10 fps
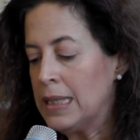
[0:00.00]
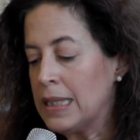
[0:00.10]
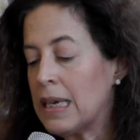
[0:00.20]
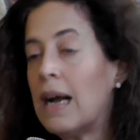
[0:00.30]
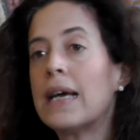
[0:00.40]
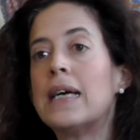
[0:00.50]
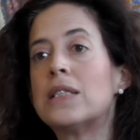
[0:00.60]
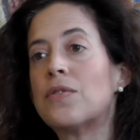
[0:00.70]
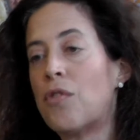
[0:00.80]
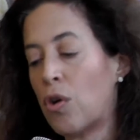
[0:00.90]
The
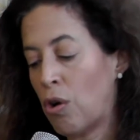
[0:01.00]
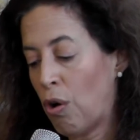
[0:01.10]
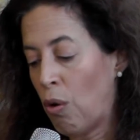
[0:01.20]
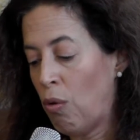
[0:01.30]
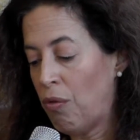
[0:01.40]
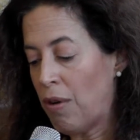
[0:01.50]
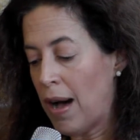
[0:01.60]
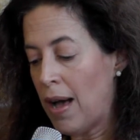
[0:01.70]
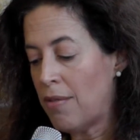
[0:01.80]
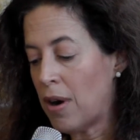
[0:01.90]
targets for Goal
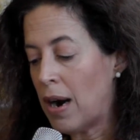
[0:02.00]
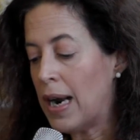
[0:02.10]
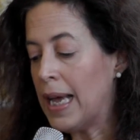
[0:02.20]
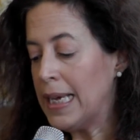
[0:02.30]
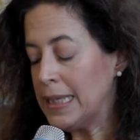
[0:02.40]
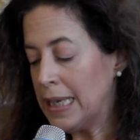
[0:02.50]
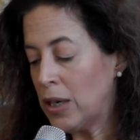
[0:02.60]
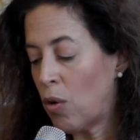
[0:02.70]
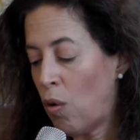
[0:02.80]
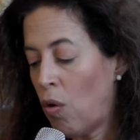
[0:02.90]
5 are
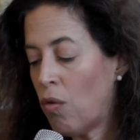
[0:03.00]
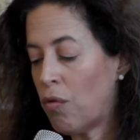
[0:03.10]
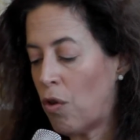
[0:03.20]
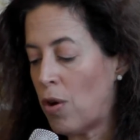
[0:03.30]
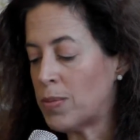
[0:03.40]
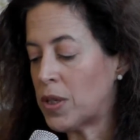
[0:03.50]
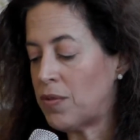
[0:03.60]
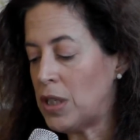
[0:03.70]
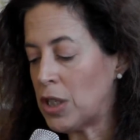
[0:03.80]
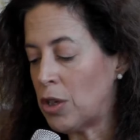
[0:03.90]
ending all forms
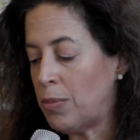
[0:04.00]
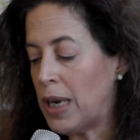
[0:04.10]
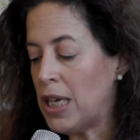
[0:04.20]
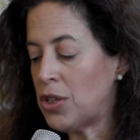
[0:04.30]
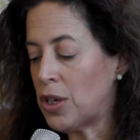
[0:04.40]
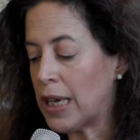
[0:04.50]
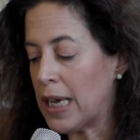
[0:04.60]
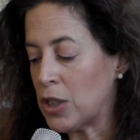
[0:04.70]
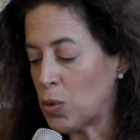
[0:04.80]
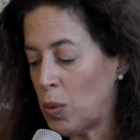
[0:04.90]
of discrimination
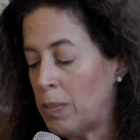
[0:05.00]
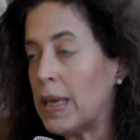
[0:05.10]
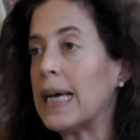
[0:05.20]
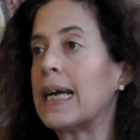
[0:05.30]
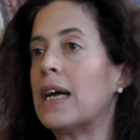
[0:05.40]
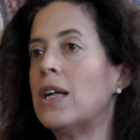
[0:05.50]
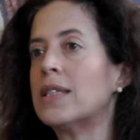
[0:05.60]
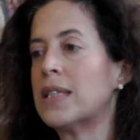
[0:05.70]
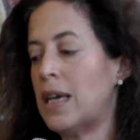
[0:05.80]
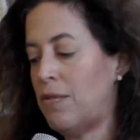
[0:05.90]
against women and
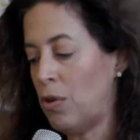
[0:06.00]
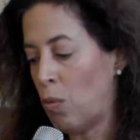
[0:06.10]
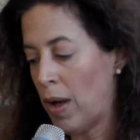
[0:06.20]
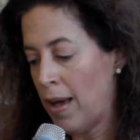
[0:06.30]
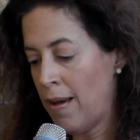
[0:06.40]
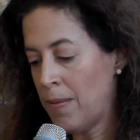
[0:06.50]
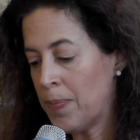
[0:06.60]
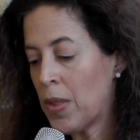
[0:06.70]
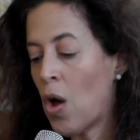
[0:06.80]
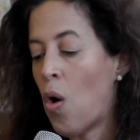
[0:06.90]
girls everywhere,
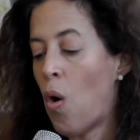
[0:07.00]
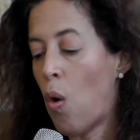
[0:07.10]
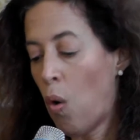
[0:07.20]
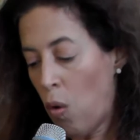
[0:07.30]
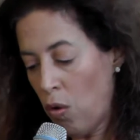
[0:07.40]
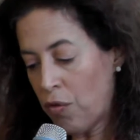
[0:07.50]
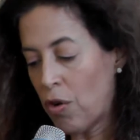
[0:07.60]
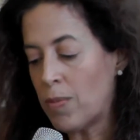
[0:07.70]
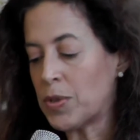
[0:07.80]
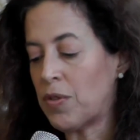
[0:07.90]
all
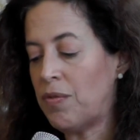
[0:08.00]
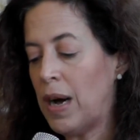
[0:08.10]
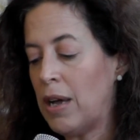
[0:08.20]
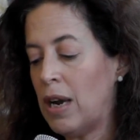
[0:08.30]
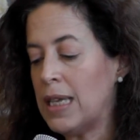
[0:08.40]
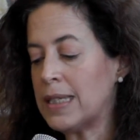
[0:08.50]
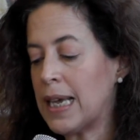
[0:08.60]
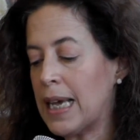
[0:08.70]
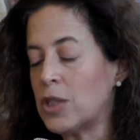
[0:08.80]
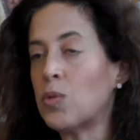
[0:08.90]
forms of
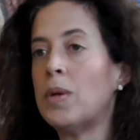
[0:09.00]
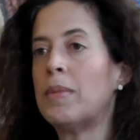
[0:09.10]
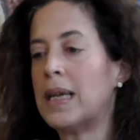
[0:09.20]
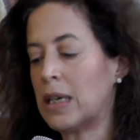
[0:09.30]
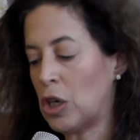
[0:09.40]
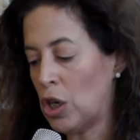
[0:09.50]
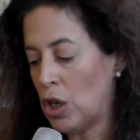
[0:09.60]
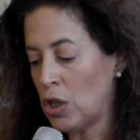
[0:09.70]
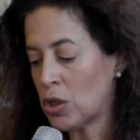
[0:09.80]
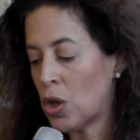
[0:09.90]
violence against women and
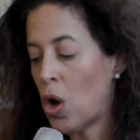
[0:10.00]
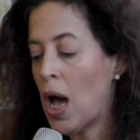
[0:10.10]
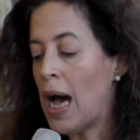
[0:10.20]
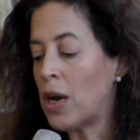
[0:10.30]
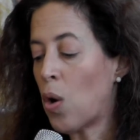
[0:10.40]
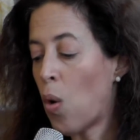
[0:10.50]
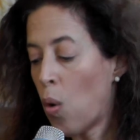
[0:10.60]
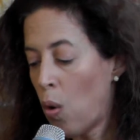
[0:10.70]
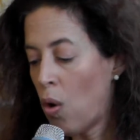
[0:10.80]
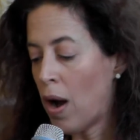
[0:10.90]
girls,
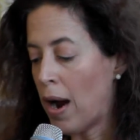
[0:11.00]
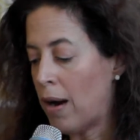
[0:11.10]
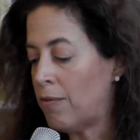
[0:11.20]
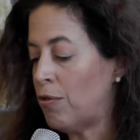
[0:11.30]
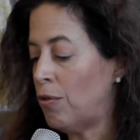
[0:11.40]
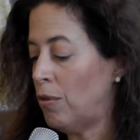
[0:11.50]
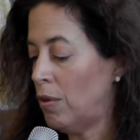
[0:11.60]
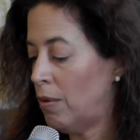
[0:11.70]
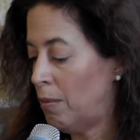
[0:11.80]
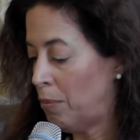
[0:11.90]
and all harmful
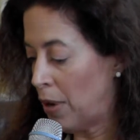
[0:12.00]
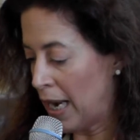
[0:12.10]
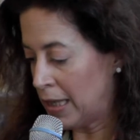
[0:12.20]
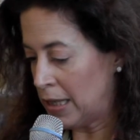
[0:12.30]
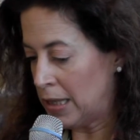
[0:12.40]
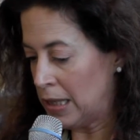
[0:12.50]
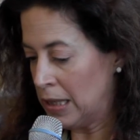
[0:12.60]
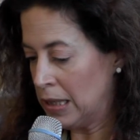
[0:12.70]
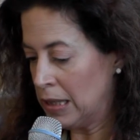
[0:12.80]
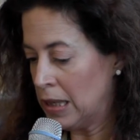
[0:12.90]

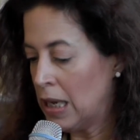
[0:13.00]
practices,